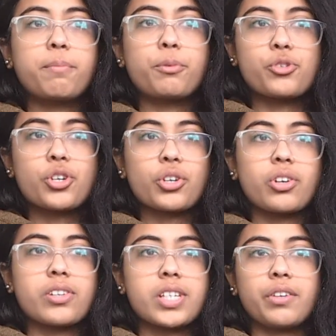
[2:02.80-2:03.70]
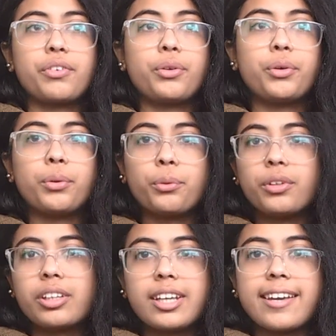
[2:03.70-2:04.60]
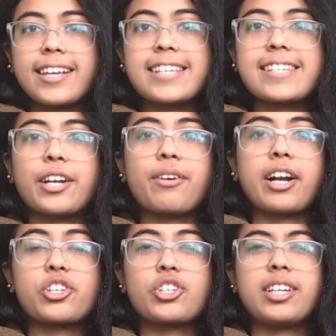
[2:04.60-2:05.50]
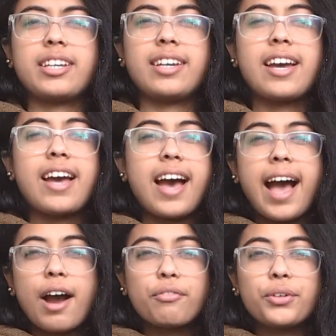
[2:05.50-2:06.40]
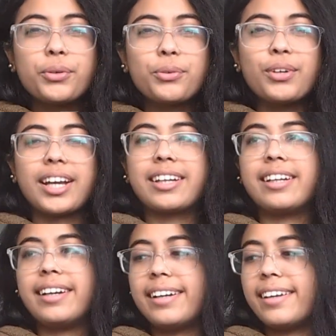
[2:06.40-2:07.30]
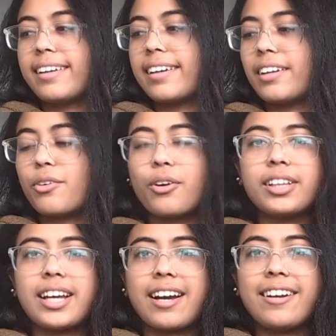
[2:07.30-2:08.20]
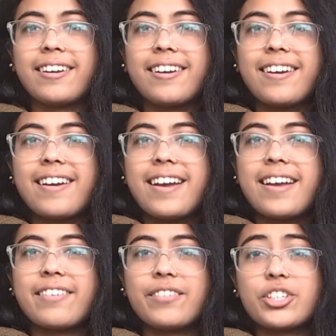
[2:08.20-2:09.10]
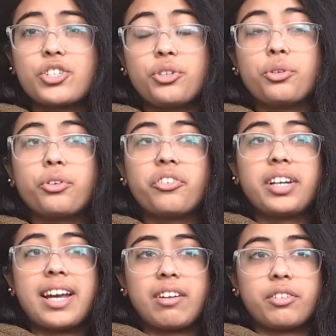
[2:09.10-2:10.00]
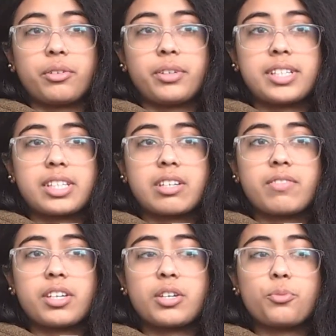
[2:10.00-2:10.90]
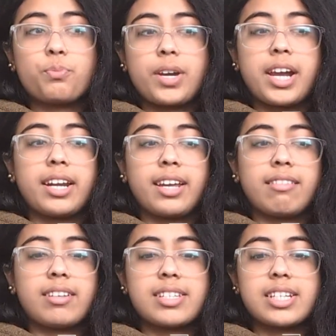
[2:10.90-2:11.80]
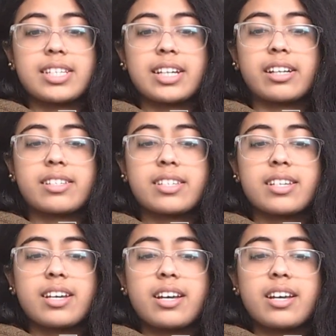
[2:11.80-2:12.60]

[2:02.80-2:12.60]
pushing yourself to do the things that you actually have to do, like reading and all that, which you don't really have to do. It's giving you pain in the sense that it's,